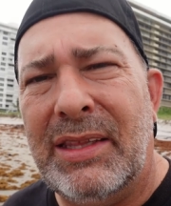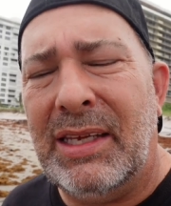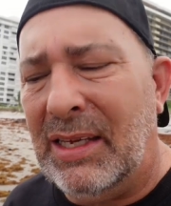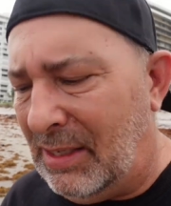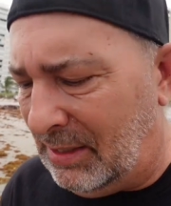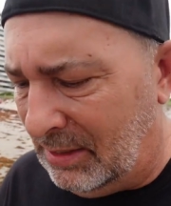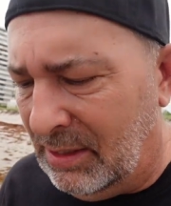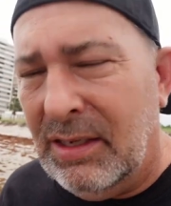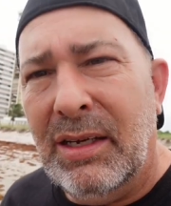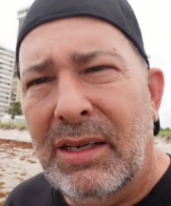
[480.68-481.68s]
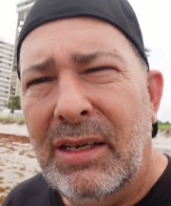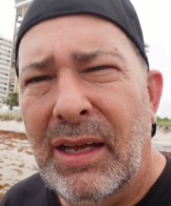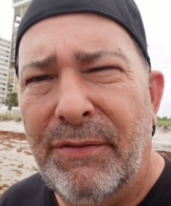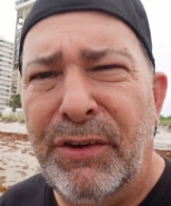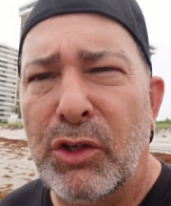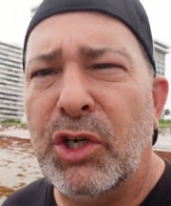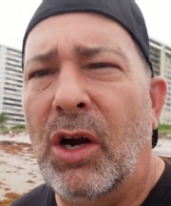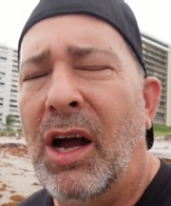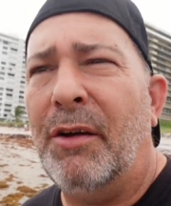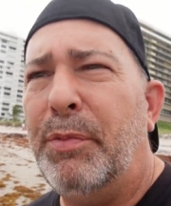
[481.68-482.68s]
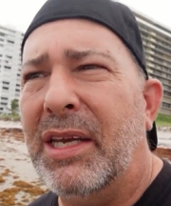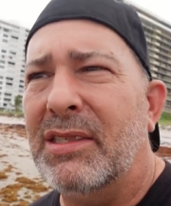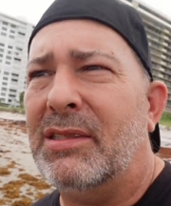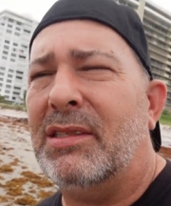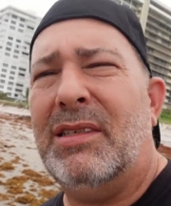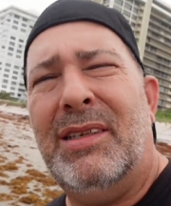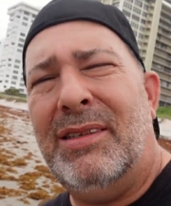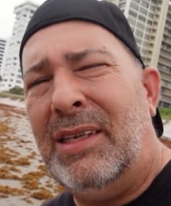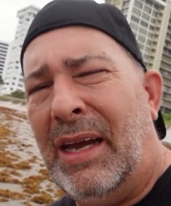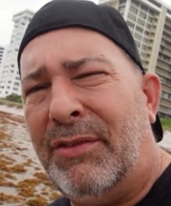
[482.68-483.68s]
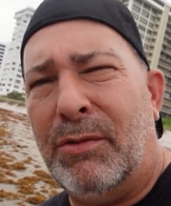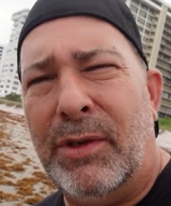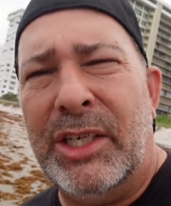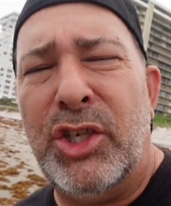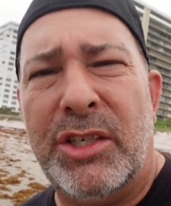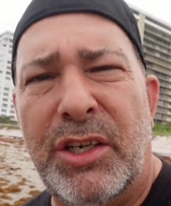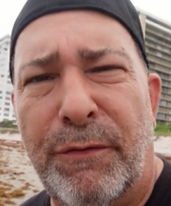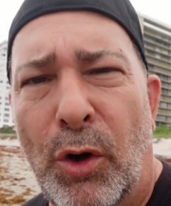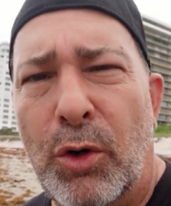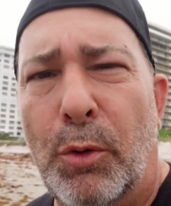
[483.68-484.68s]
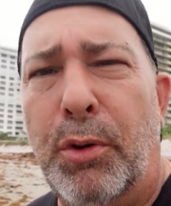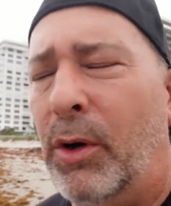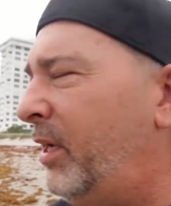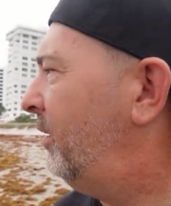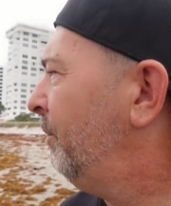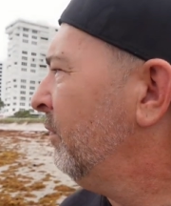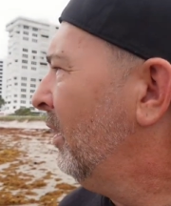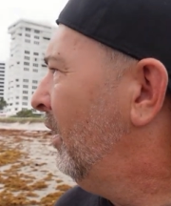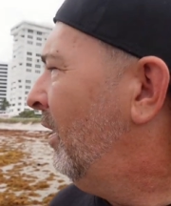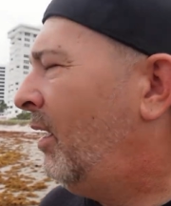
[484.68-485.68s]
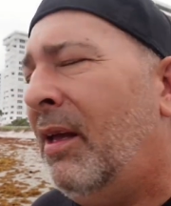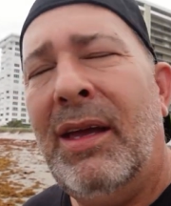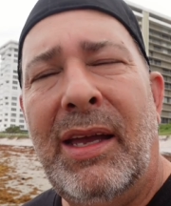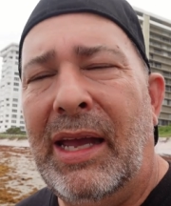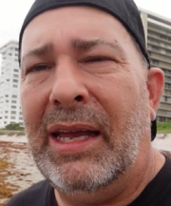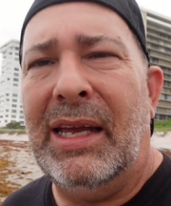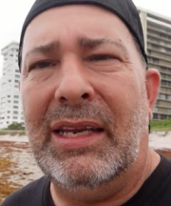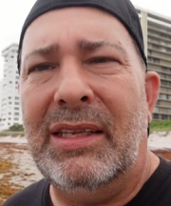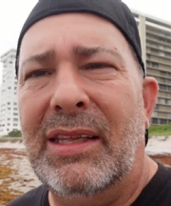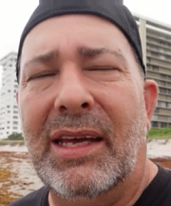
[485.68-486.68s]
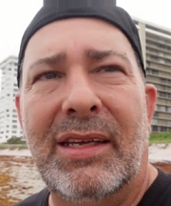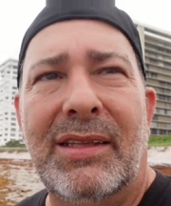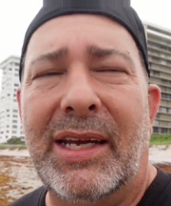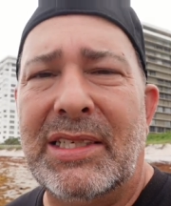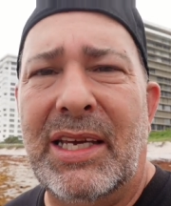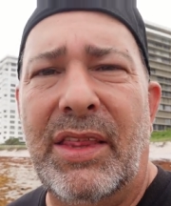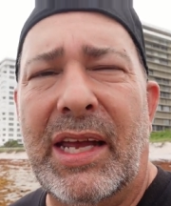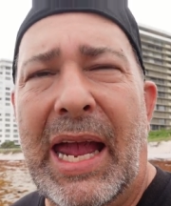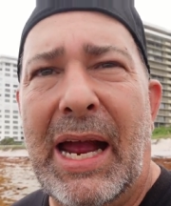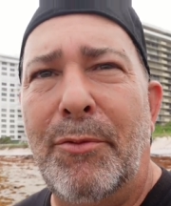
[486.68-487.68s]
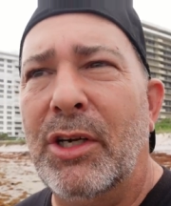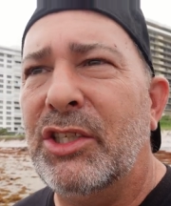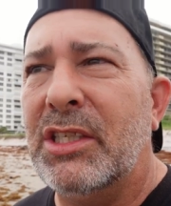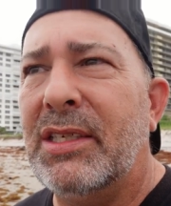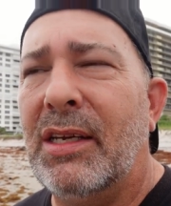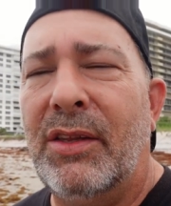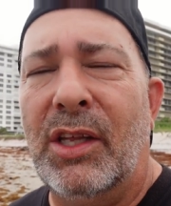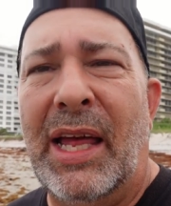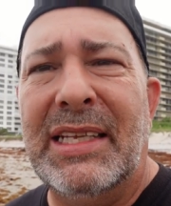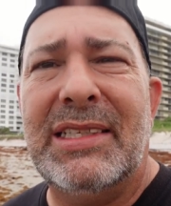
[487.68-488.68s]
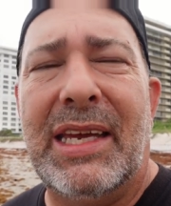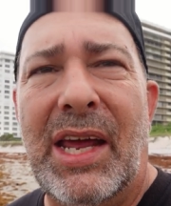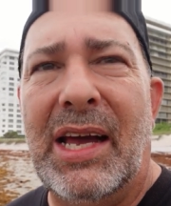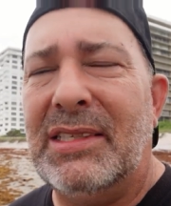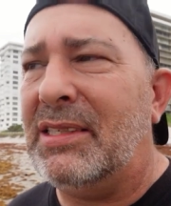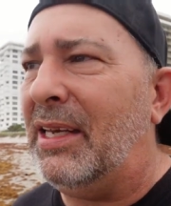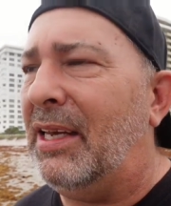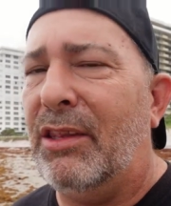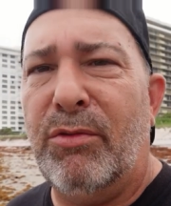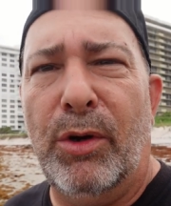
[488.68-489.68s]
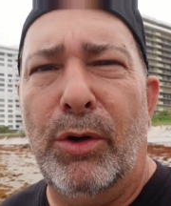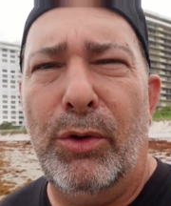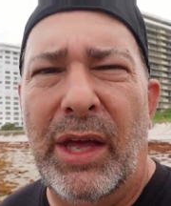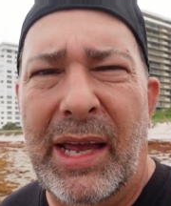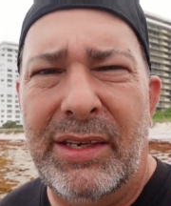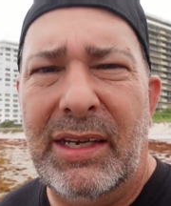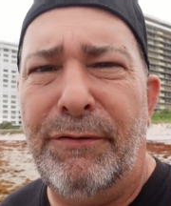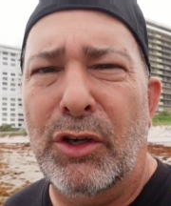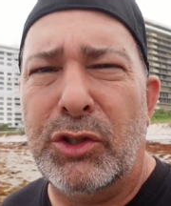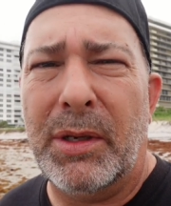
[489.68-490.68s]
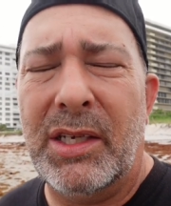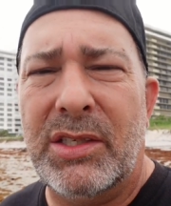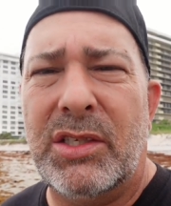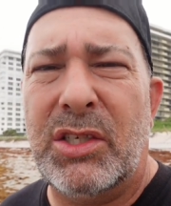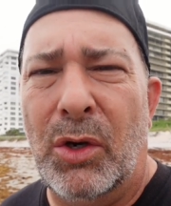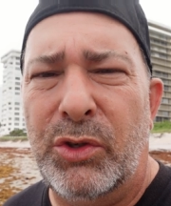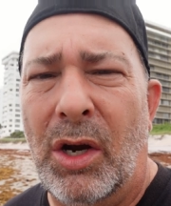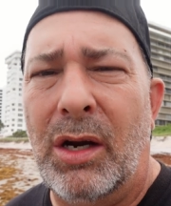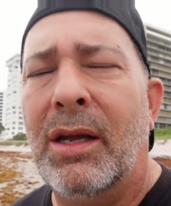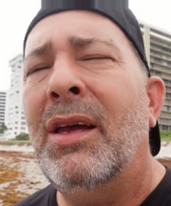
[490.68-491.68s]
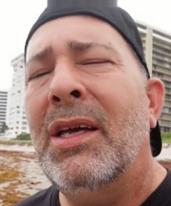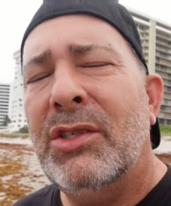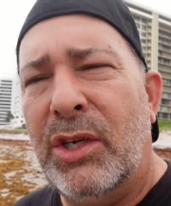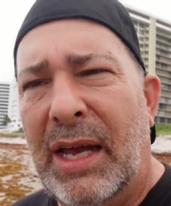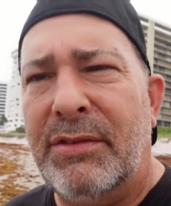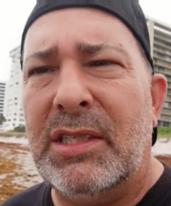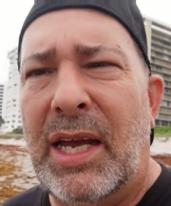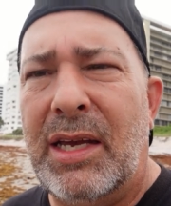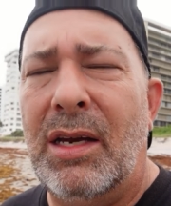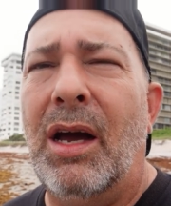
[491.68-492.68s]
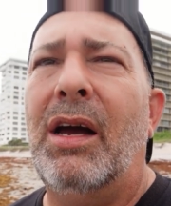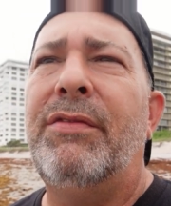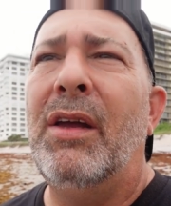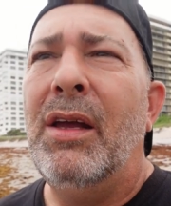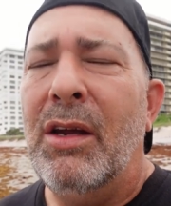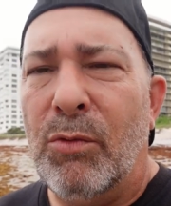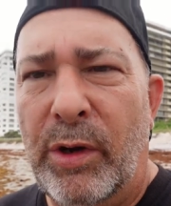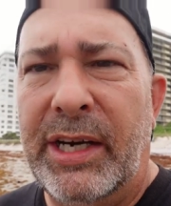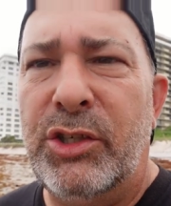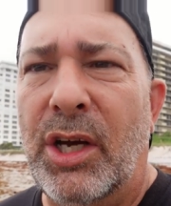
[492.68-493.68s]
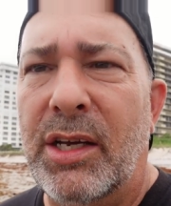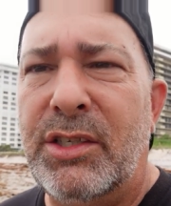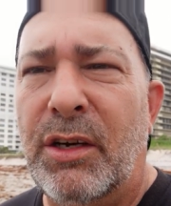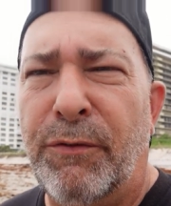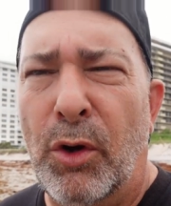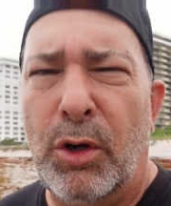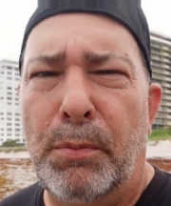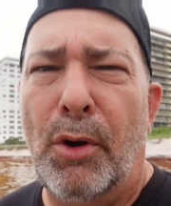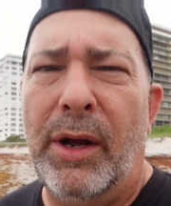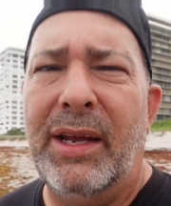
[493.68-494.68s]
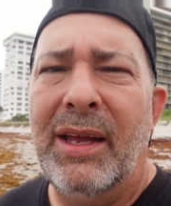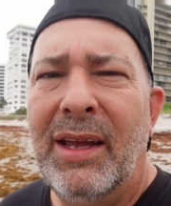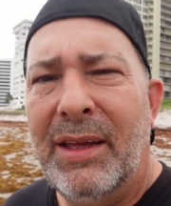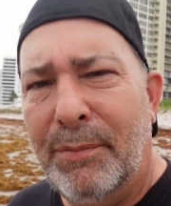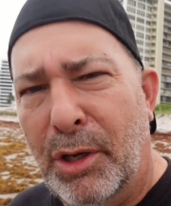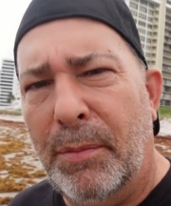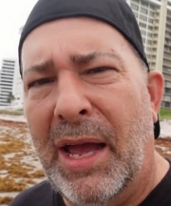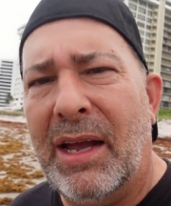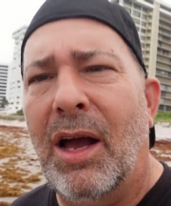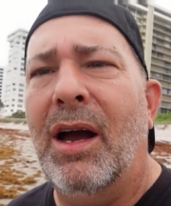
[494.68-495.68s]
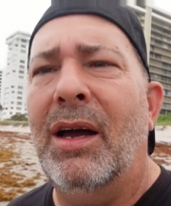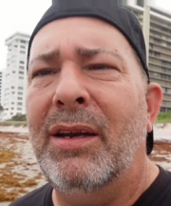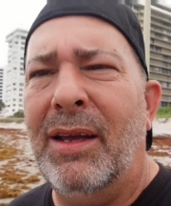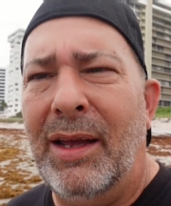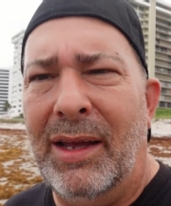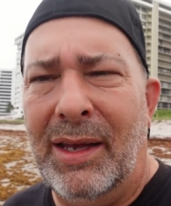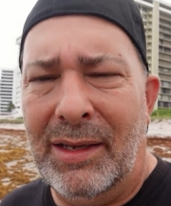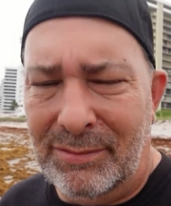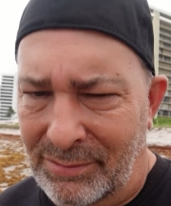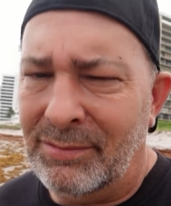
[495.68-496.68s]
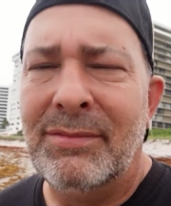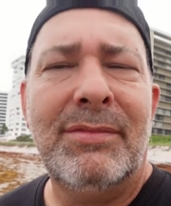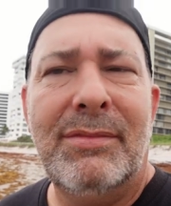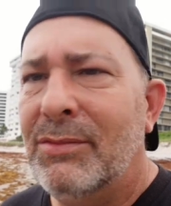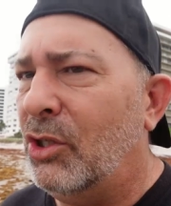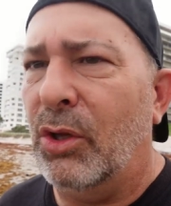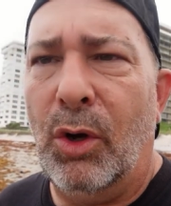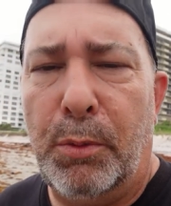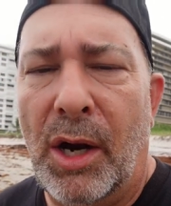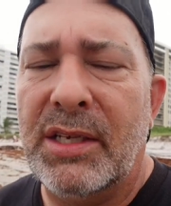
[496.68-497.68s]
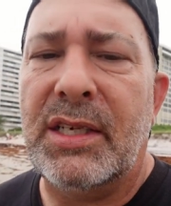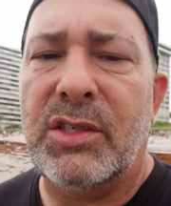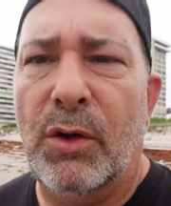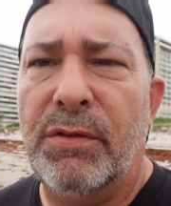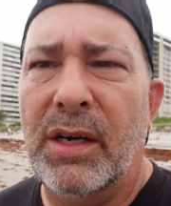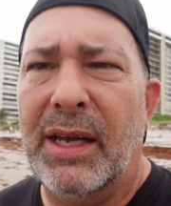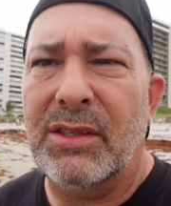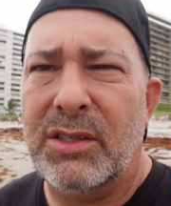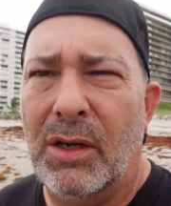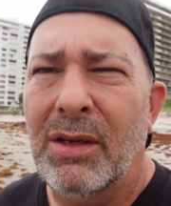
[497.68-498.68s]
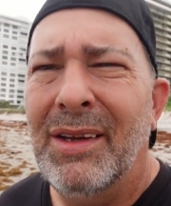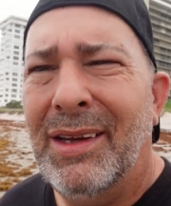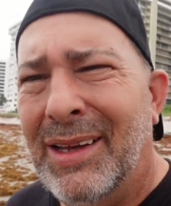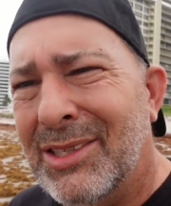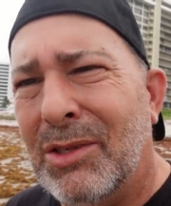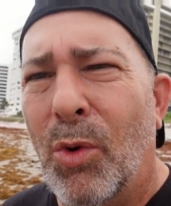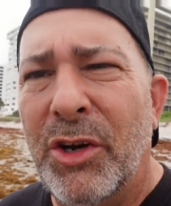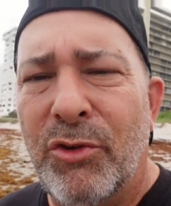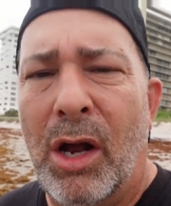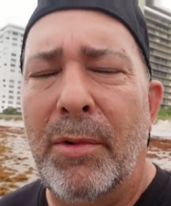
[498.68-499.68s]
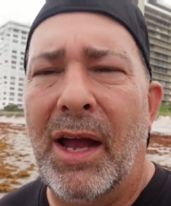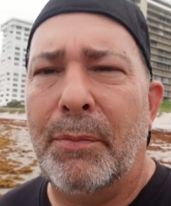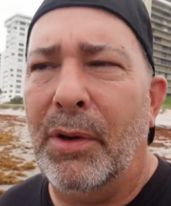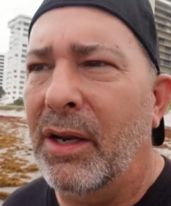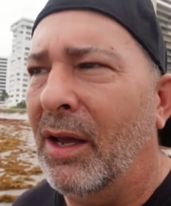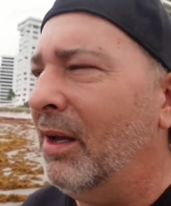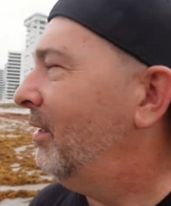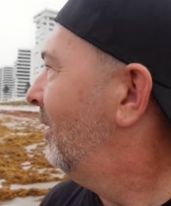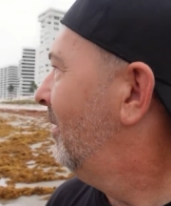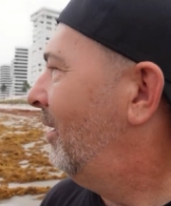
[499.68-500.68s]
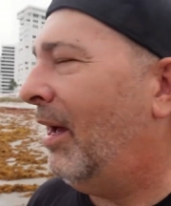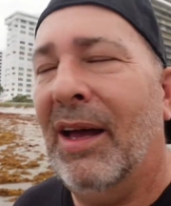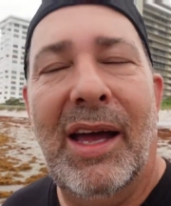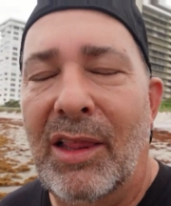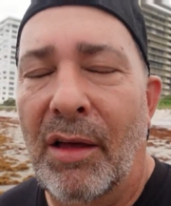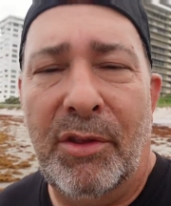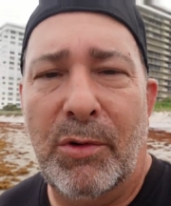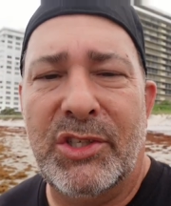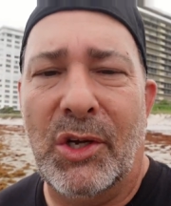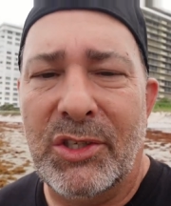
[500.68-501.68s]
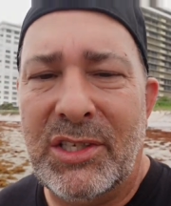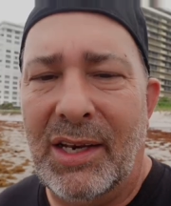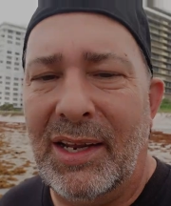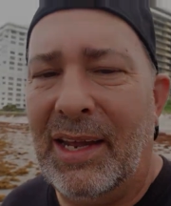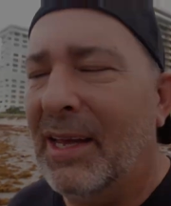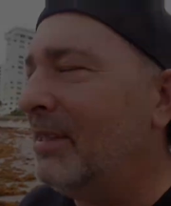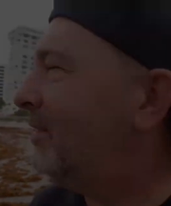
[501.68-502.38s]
the uh, filter off because you have to readjust your focal point and the, like I said the camera just the lens cannot see through the ND filter because it's so dark so you have to take it off readjust your focal point put it back on and do the whole process over again. So that's the one drawback, but uh, I love the results that it gets.